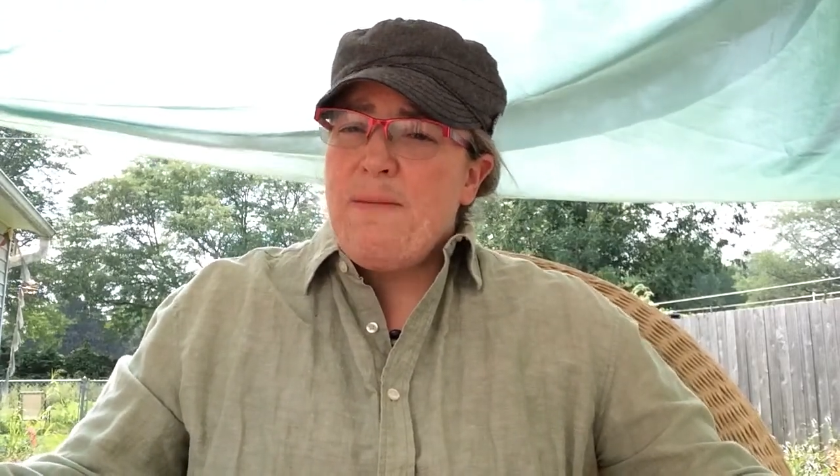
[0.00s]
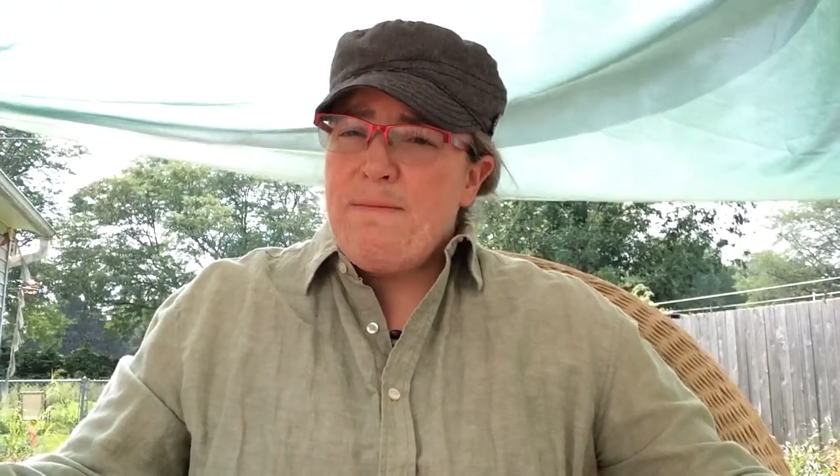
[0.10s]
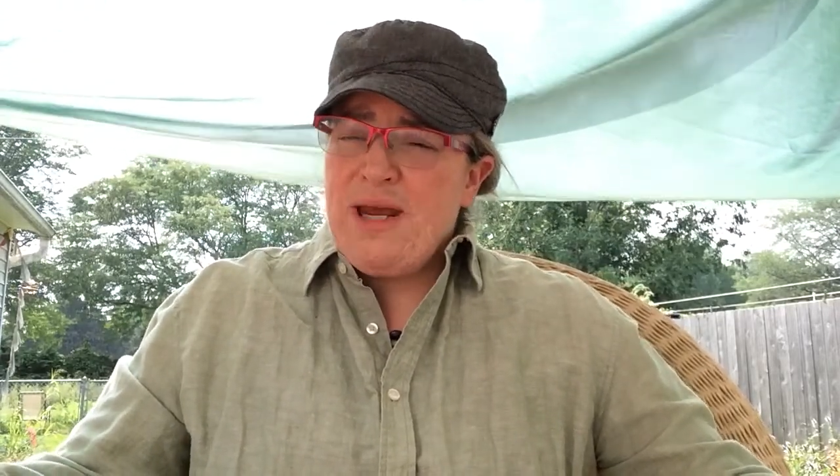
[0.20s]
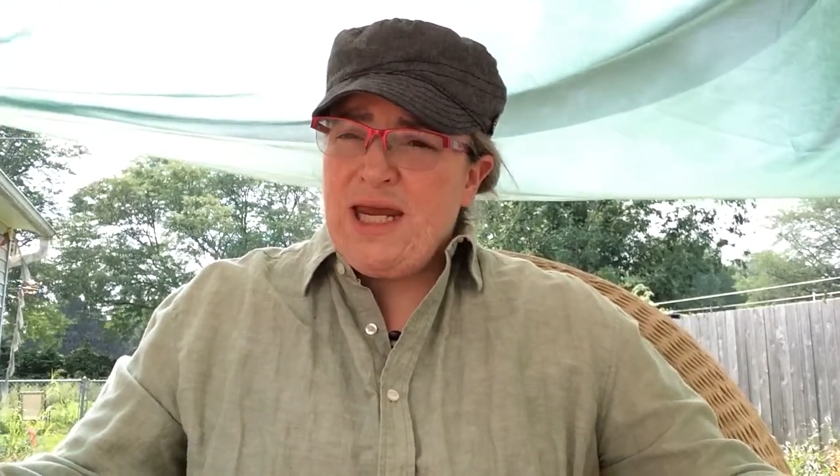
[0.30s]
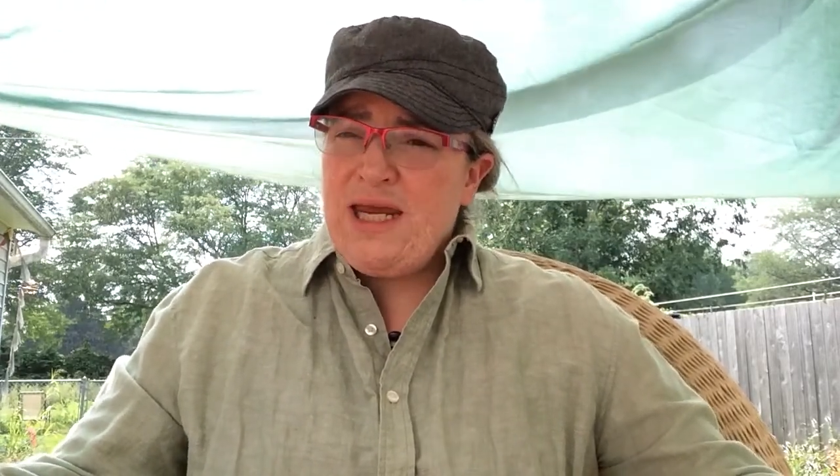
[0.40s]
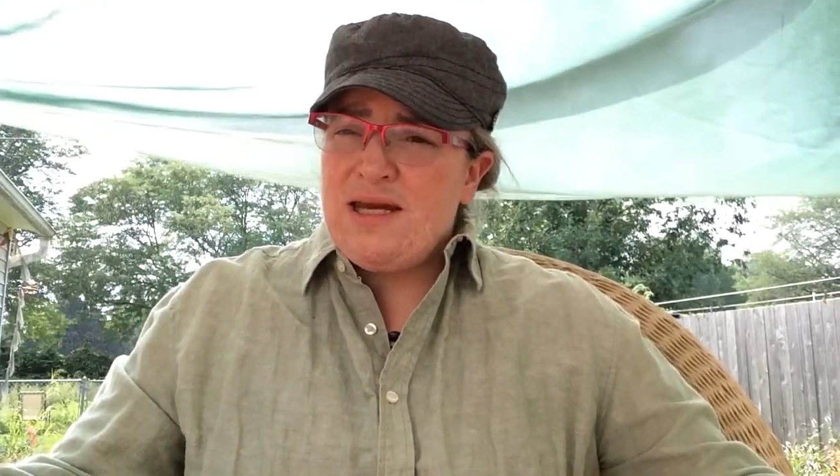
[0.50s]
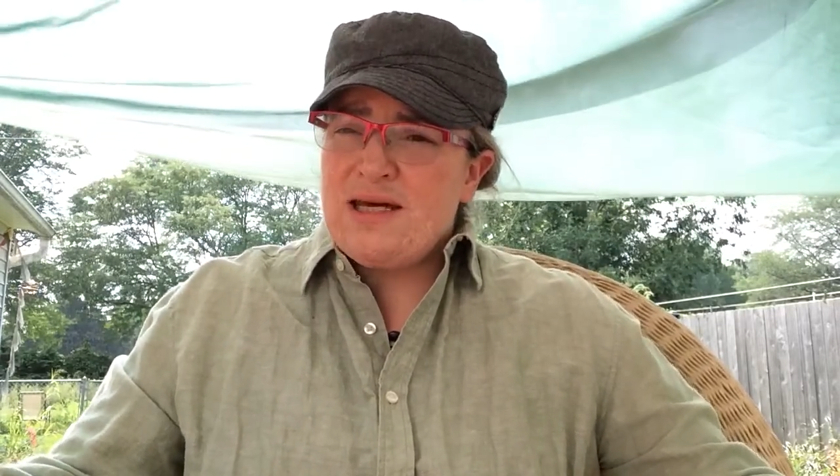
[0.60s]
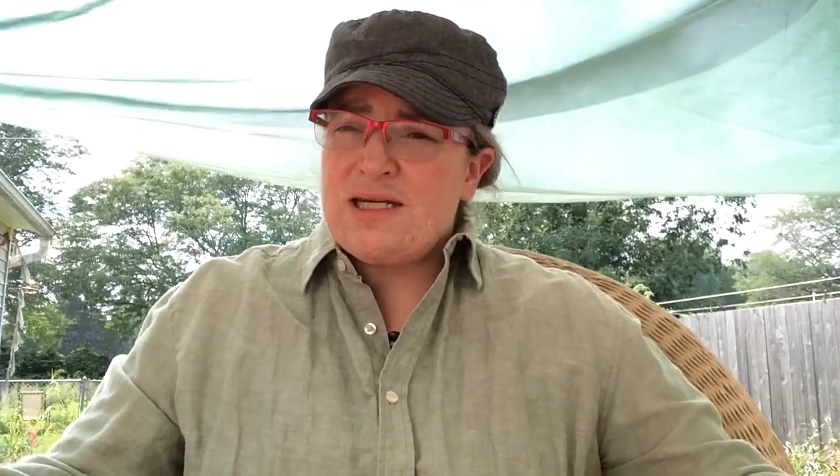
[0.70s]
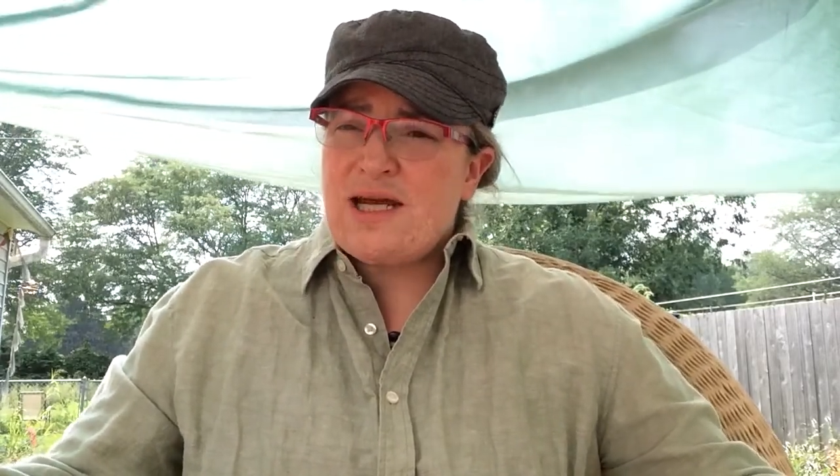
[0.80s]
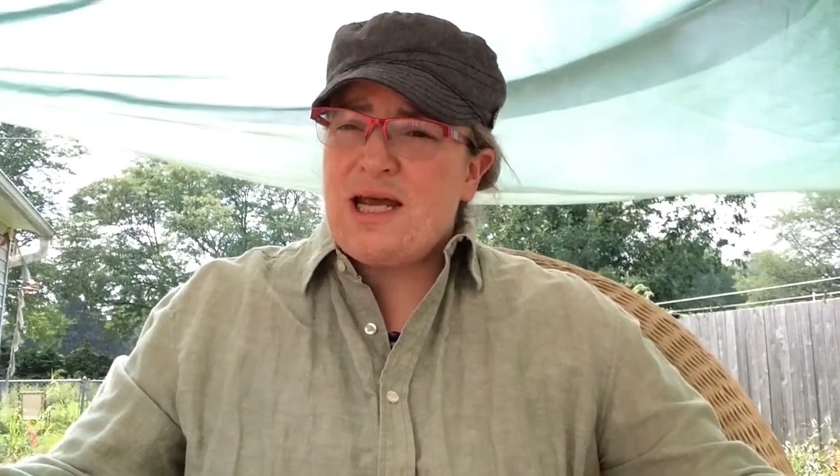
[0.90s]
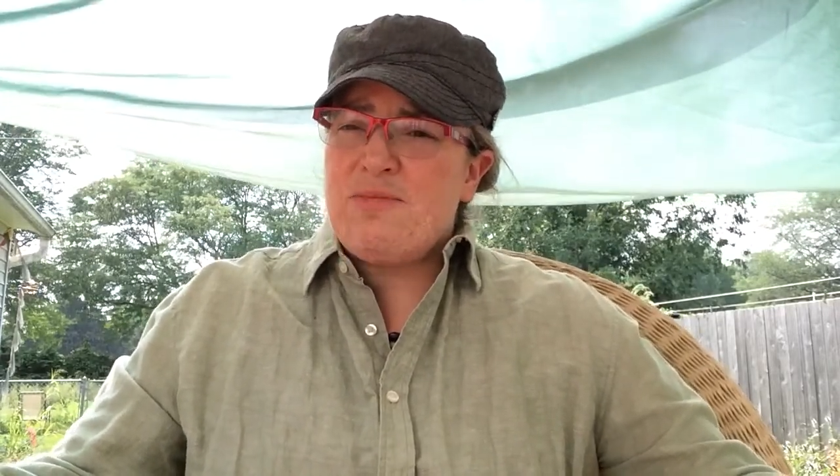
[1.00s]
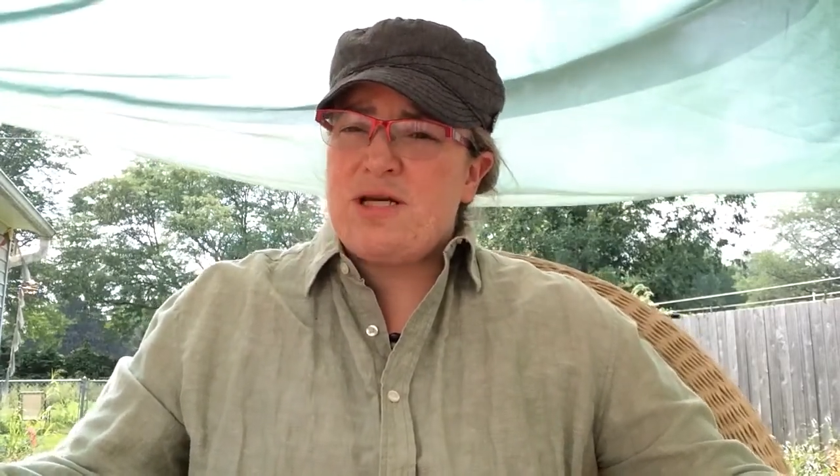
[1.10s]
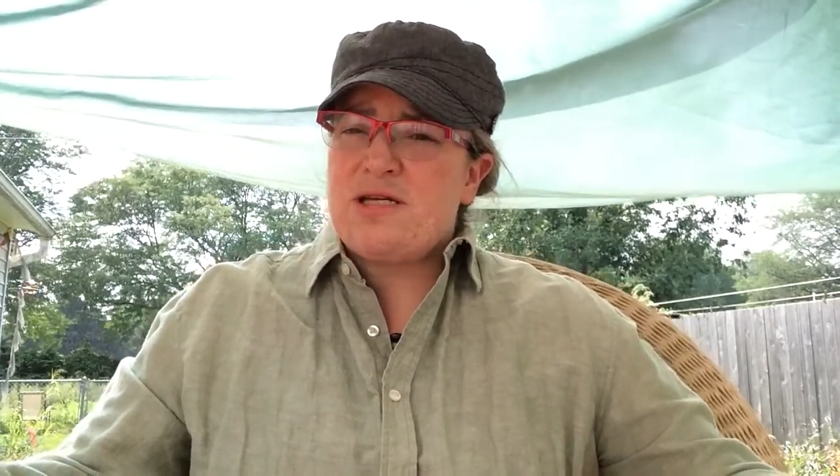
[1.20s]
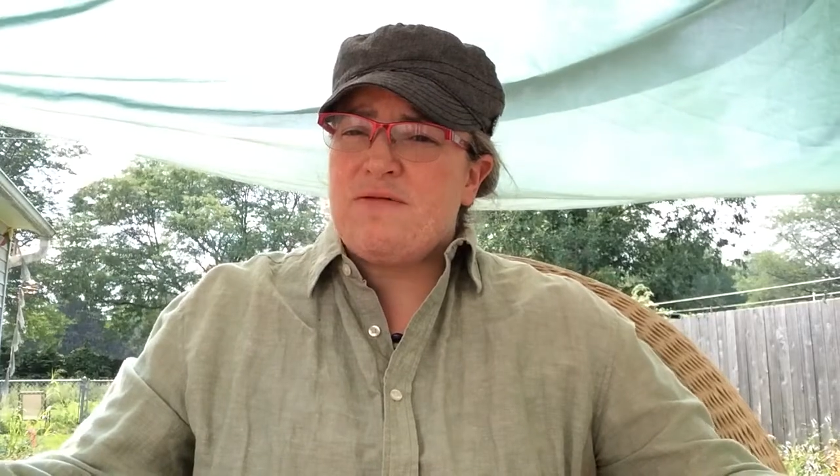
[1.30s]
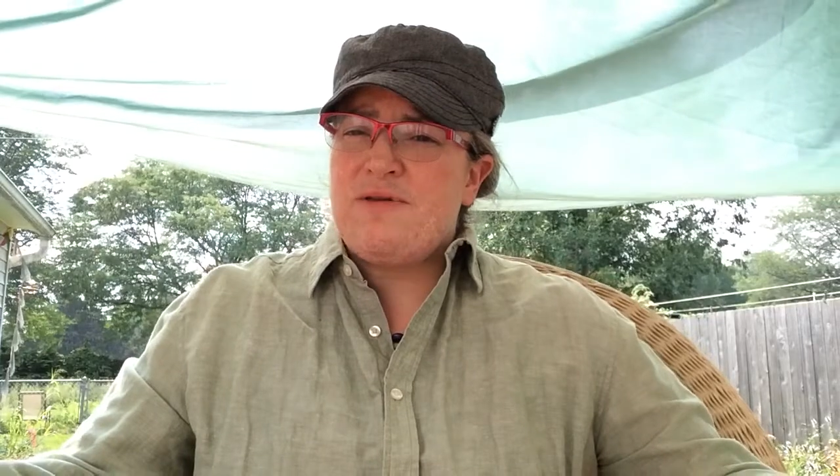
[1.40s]
main
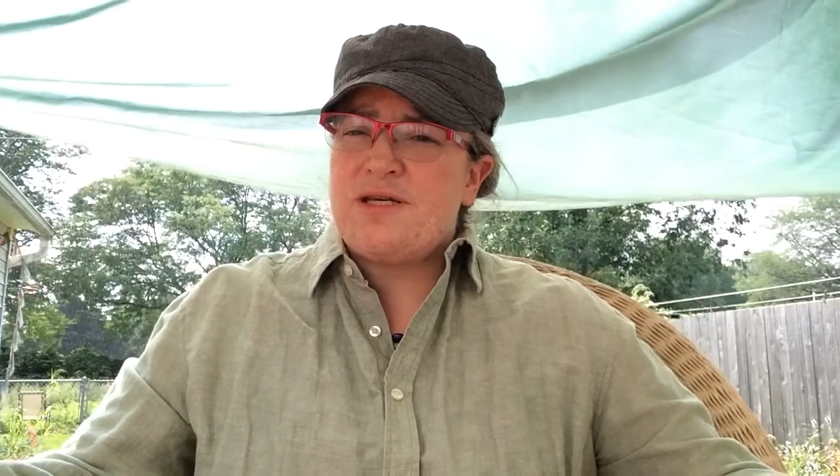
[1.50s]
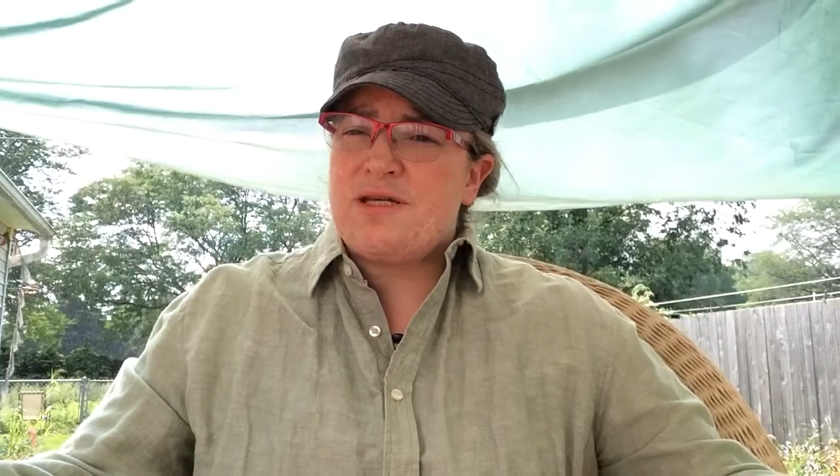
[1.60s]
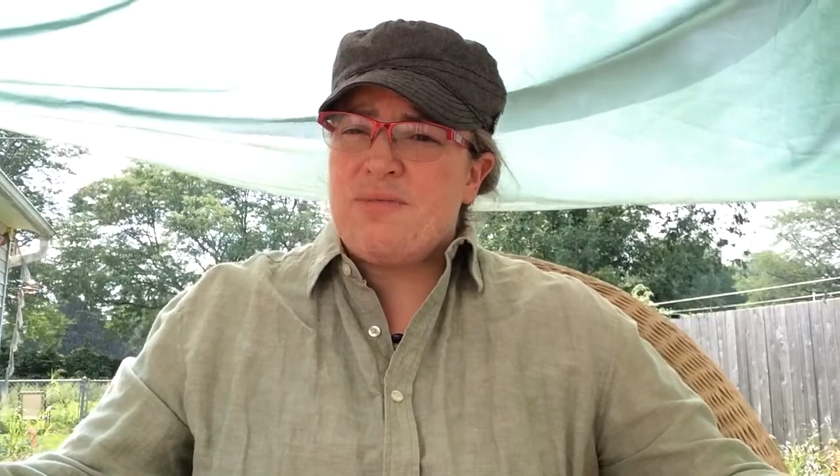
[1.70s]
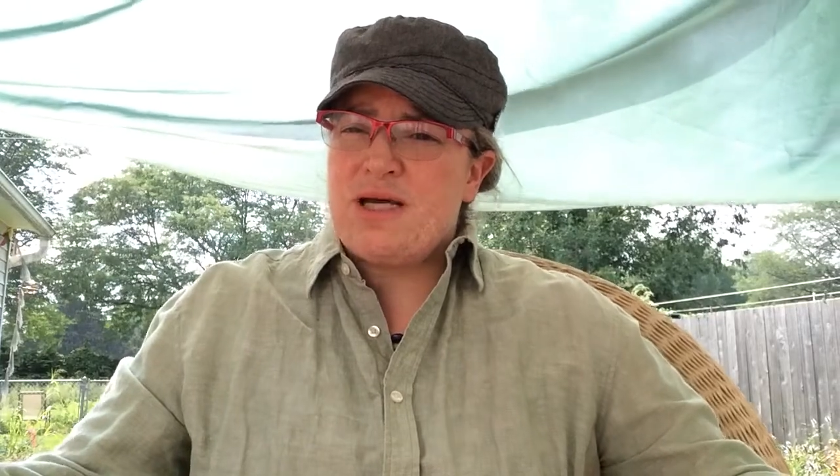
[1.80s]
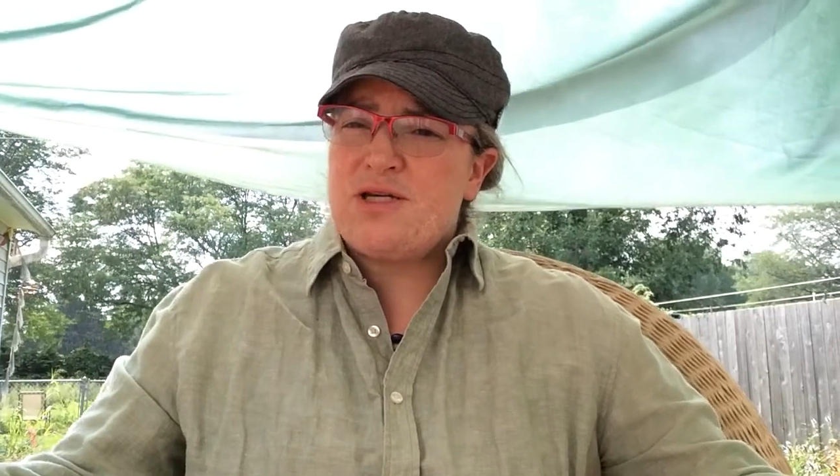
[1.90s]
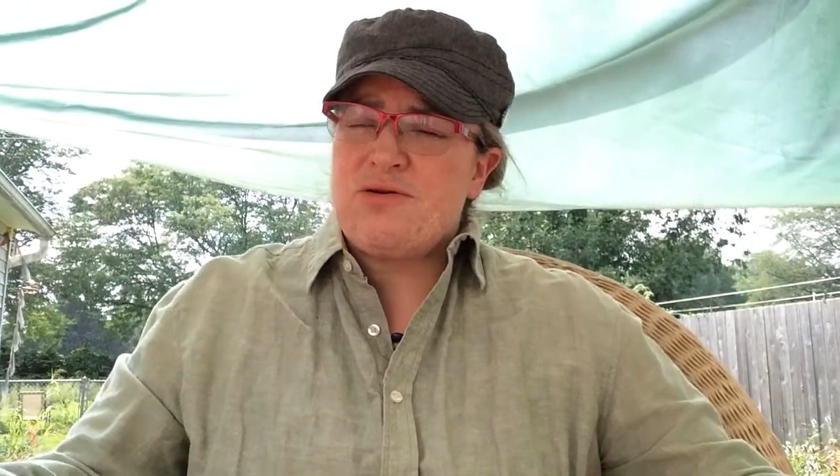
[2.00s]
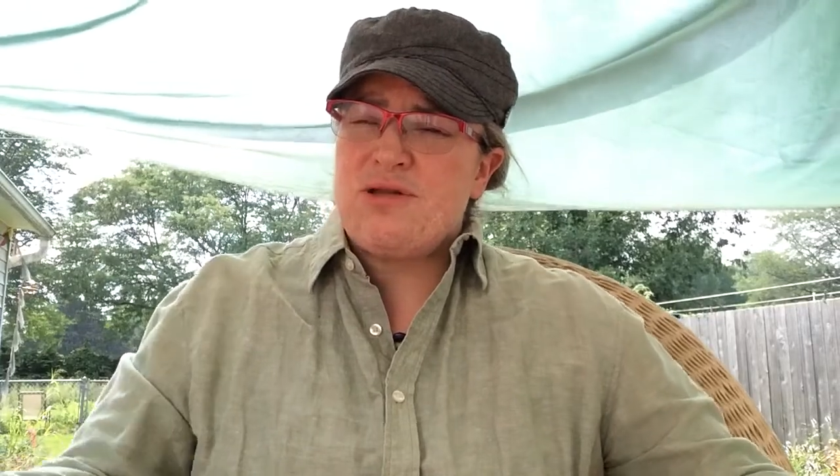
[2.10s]
assignments of the semester,